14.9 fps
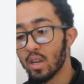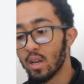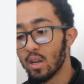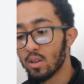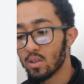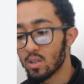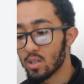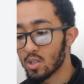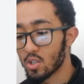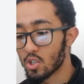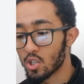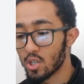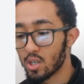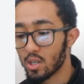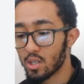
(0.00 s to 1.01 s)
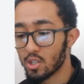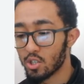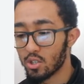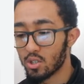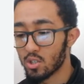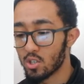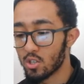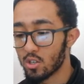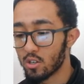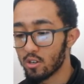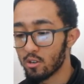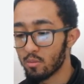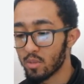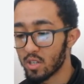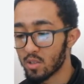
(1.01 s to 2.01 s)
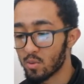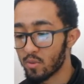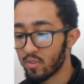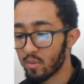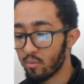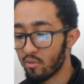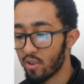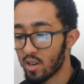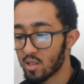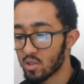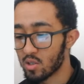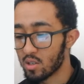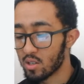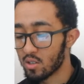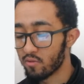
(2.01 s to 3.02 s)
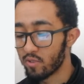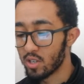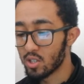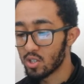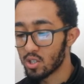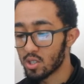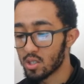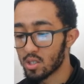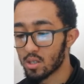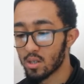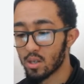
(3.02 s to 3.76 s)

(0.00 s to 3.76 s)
So here's a chart, it shows a scenario mix within price target ranges.